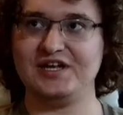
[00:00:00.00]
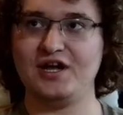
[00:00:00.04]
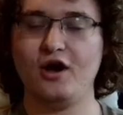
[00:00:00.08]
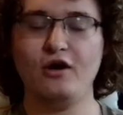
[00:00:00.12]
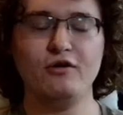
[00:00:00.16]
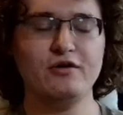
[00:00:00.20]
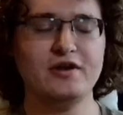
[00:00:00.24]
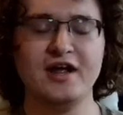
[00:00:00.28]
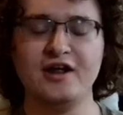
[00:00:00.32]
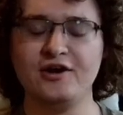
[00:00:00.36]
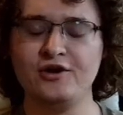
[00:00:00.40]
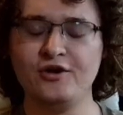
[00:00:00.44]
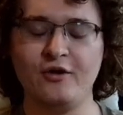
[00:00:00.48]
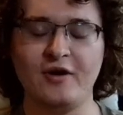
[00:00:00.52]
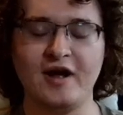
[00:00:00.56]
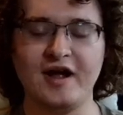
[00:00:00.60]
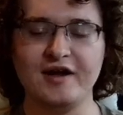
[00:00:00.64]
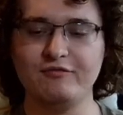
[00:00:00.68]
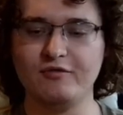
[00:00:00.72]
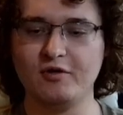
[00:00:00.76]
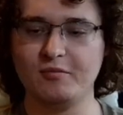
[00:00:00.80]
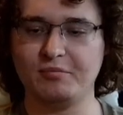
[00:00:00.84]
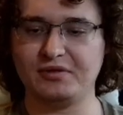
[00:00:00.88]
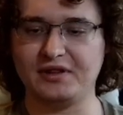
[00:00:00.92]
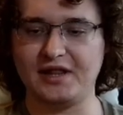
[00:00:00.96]
Oh yeah, no, I
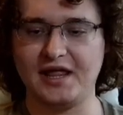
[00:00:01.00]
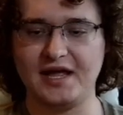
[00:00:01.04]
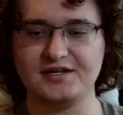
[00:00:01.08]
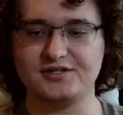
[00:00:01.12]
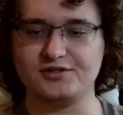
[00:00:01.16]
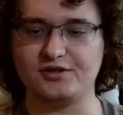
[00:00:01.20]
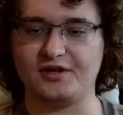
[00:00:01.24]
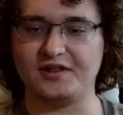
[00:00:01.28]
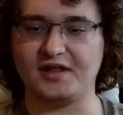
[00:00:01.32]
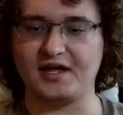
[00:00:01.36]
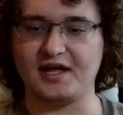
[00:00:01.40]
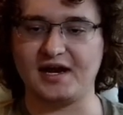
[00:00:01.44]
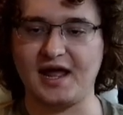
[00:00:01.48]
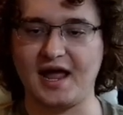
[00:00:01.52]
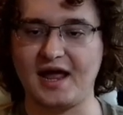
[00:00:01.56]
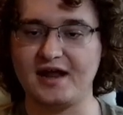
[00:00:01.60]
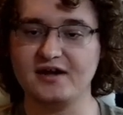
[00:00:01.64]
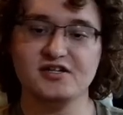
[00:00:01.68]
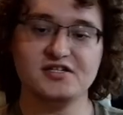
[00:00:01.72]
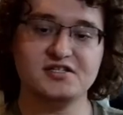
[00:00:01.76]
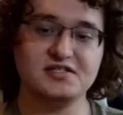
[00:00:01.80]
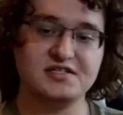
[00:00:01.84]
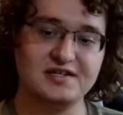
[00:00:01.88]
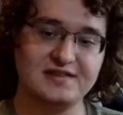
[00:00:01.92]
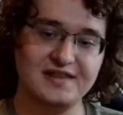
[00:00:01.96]
replied to all that. I
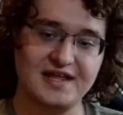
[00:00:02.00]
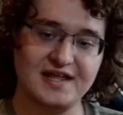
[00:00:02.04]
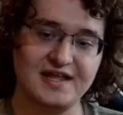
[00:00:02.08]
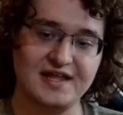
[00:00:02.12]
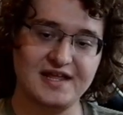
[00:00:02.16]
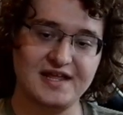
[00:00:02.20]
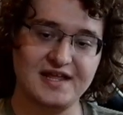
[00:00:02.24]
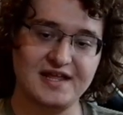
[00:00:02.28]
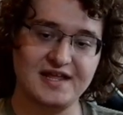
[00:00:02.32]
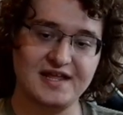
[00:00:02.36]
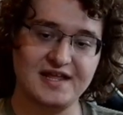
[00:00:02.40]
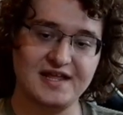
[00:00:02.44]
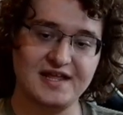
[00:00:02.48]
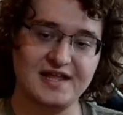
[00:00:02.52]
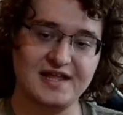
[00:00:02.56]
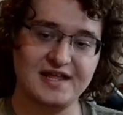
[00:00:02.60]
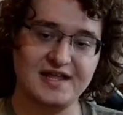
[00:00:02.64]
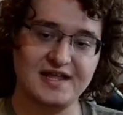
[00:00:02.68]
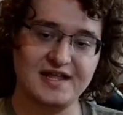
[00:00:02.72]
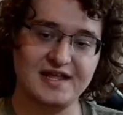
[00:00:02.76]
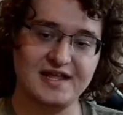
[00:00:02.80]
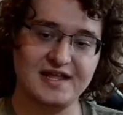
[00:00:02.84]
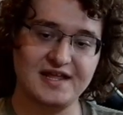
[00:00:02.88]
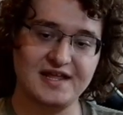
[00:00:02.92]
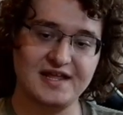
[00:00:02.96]
just did that to
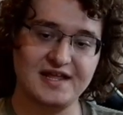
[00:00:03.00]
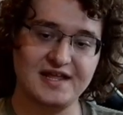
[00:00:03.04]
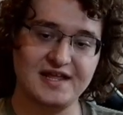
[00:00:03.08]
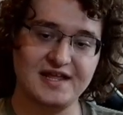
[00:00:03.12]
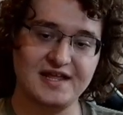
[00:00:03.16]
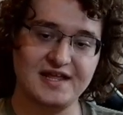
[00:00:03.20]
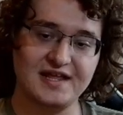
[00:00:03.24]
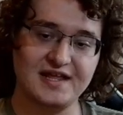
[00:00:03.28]
DMs,